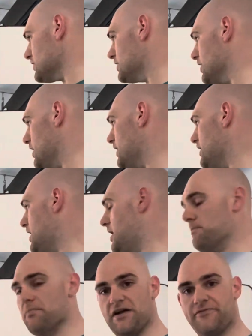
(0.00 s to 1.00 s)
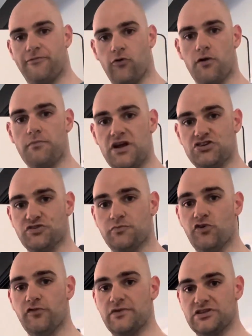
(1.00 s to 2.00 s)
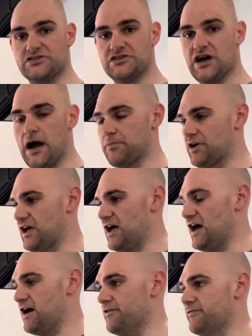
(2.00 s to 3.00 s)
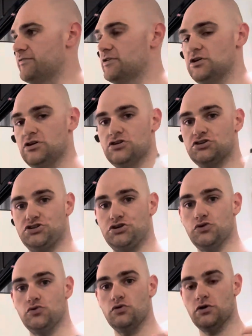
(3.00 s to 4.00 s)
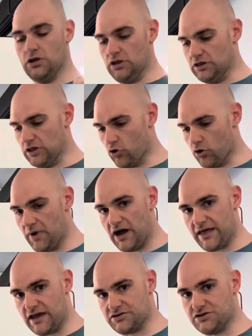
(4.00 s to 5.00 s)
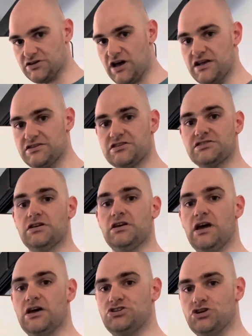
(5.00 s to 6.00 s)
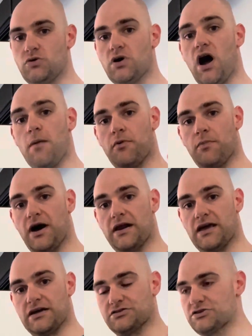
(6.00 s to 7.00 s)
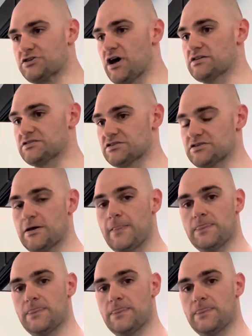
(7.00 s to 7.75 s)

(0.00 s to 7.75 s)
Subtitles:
All right? My 4 major movements, I'm going to have 2 lower body exercises and 2 upper body exercises.